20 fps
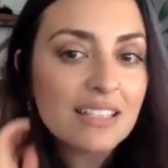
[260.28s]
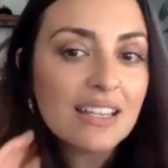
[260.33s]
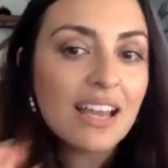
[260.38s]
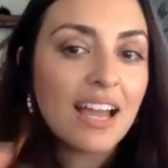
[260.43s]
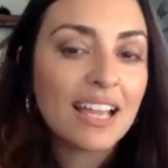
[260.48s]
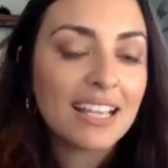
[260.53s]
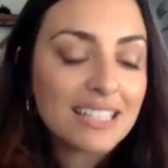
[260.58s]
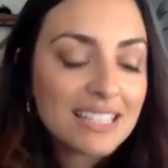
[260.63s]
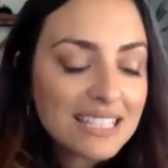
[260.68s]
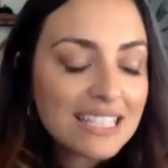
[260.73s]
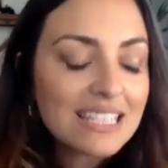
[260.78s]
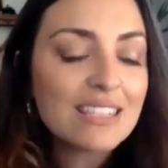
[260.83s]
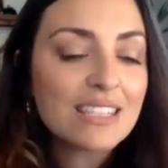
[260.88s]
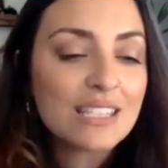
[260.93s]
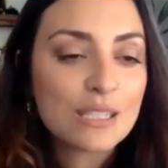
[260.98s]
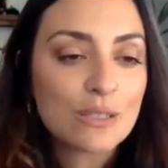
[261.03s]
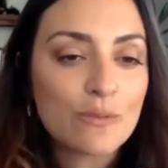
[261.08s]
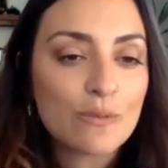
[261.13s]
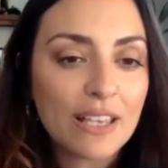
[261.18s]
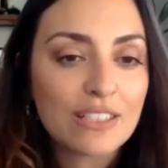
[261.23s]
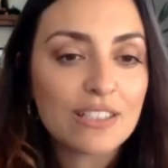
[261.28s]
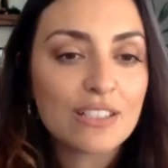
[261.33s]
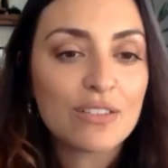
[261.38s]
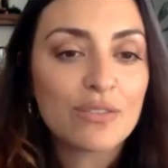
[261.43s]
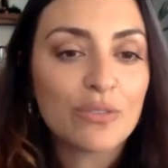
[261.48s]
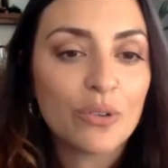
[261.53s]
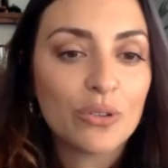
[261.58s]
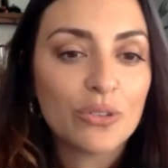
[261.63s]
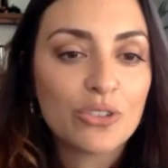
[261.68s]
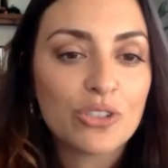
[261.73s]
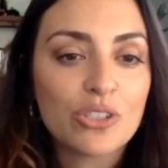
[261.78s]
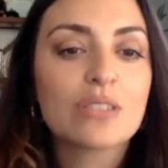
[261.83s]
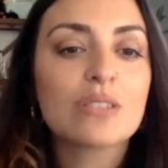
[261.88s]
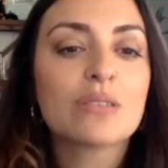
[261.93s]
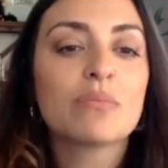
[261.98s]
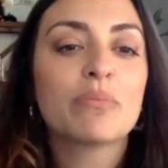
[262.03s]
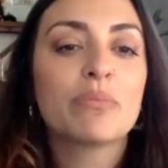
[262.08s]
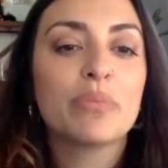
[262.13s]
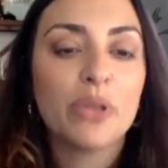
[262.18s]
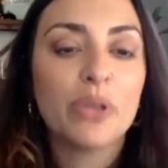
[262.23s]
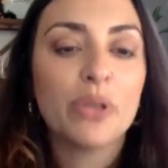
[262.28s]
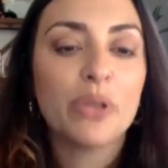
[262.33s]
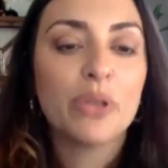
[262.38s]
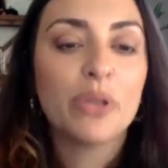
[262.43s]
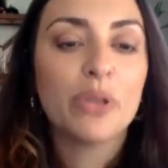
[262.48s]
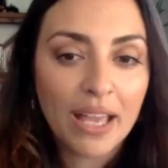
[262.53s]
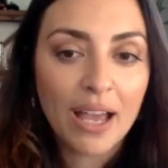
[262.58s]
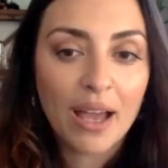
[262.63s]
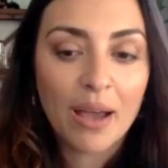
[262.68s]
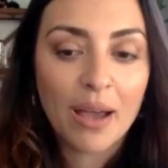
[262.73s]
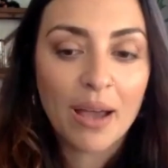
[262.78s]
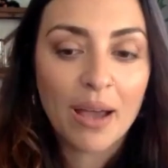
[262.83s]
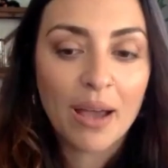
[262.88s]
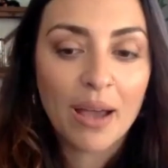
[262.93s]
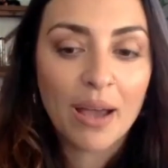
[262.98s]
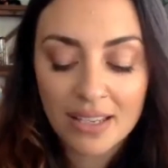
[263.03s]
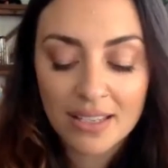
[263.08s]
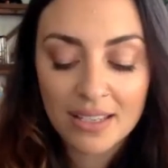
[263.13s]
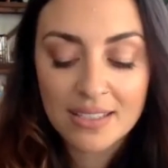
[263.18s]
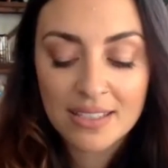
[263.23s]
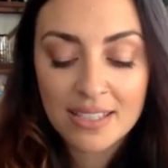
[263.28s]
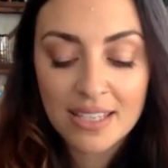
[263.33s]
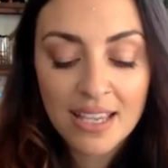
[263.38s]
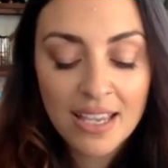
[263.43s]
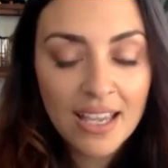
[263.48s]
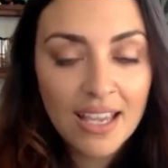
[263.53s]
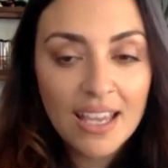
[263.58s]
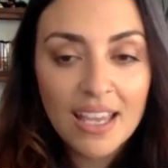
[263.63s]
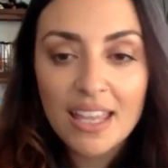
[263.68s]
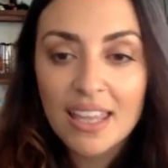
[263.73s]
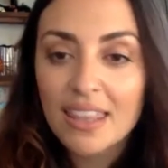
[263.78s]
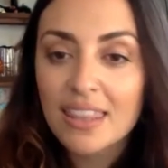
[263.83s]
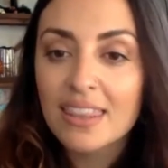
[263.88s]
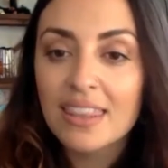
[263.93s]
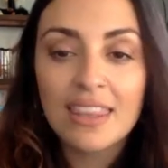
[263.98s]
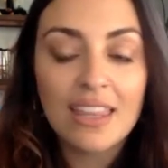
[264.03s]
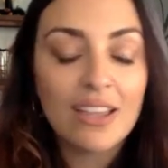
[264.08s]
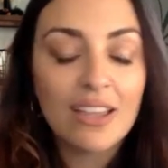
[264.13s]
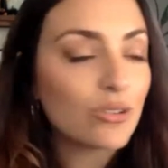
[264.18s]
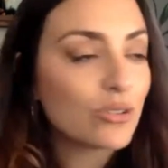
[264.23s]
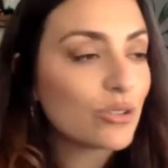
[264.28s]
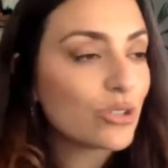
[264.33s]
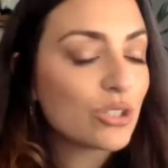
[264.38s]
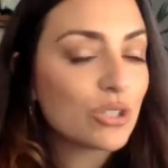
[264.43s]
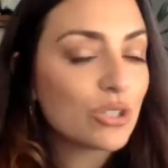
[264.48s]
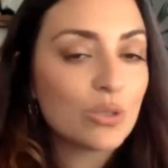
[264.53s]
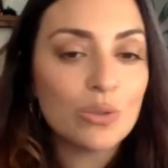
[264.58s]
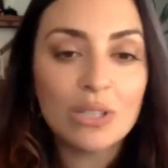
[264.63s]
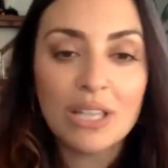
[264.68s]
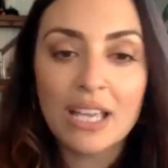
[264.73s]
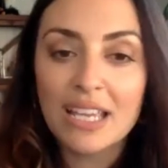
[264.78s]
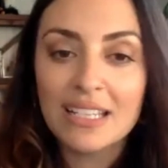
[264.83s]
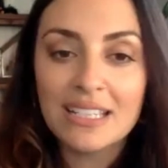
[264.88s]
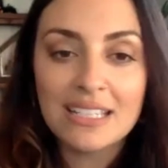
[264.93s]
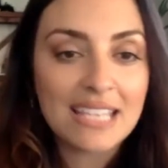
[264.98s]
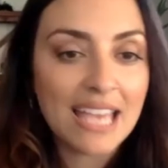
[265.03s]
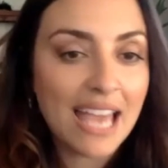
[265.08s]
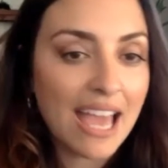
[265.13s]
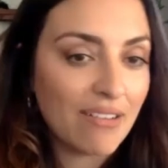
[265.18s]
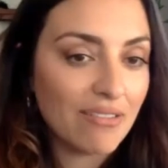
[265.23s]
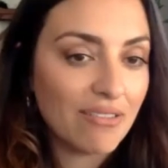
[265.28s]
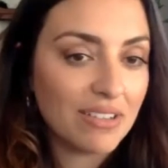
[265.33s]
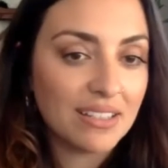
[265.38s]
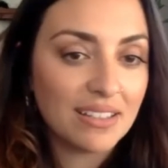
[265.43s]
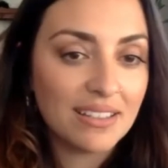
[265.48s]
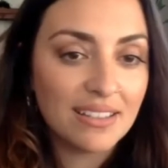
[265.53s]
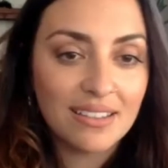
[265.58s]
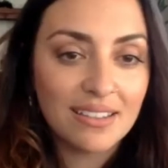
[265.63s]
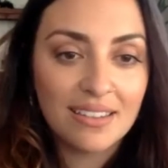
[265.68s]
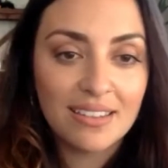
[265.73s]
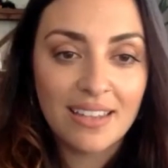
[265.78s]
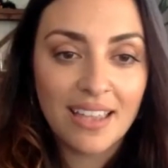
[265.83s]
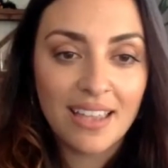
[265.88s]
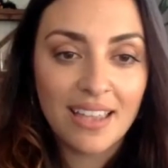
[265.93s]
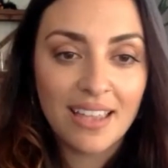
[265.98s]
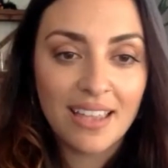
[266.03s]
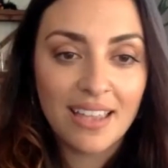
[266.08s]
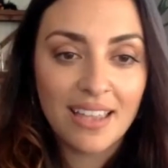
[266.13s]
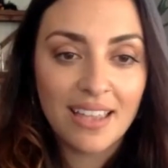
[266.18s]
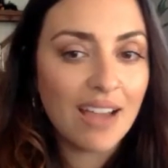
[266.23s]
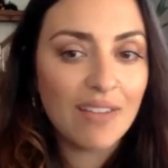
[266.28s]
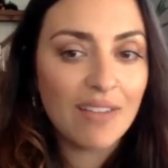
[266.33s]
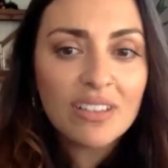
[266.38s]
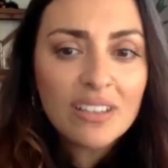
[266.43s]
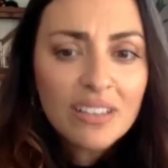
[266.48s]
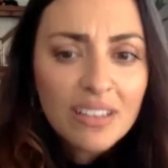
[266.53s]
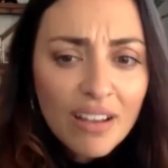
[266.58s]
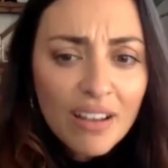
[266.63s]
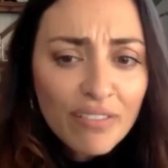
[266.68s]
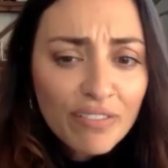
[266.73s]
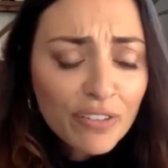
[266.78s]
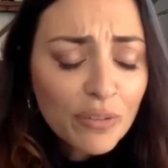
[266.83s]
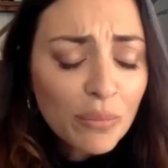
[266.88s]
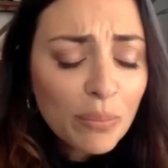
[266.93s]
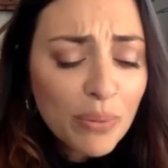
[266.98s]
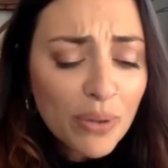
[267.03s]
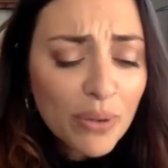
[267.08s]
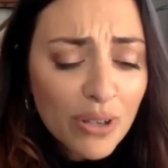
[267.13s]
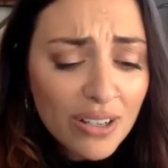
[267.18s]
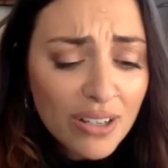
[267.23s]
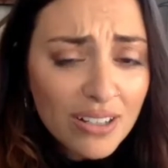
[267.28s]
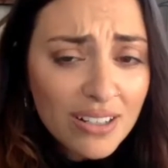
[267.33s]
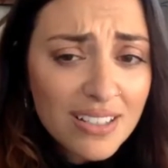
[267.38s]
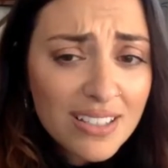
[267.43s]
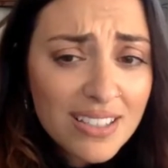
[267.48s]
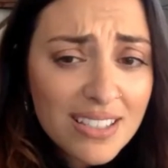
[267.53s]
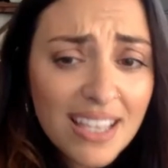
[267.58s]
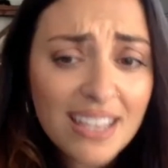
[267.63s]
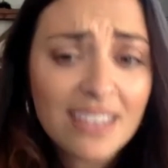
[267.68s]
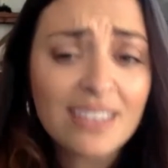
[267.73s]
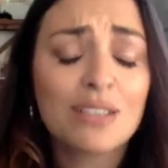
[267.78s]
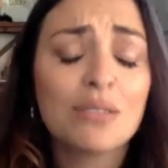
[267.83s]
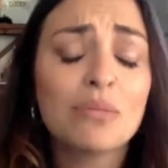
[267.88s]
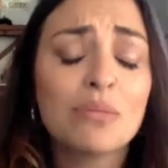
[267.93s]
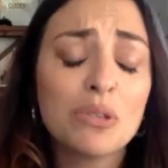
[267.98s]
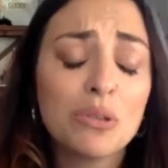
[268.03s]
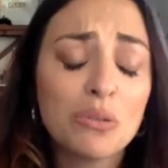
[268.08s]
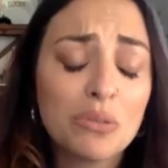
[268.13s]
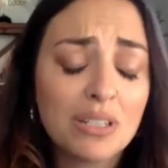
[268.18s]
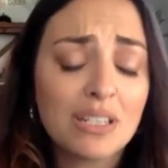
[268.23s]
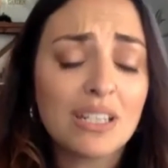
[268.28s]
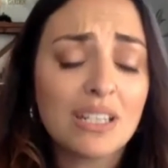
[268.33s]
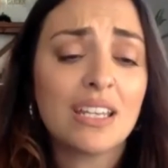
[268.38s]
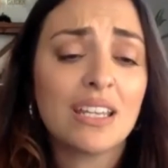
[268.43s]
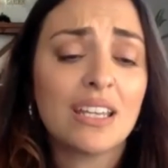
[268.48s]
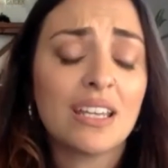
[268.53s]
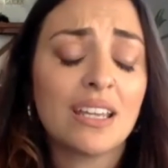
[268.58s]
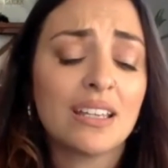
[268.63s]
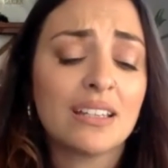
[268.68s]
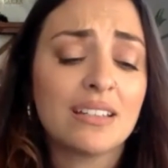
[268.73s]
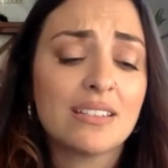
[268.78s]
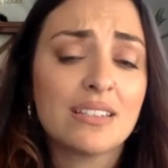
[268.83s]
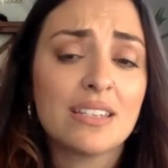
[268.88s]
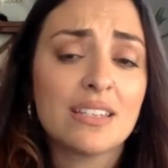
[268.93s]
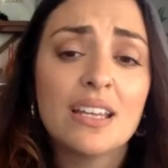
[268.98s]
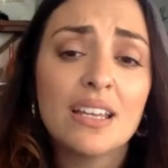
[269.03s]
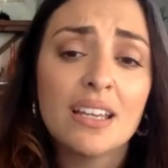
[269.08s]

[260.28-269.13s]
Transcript: I could see this festival just blowing up because those two ladies have it. And they have the love for books and community, and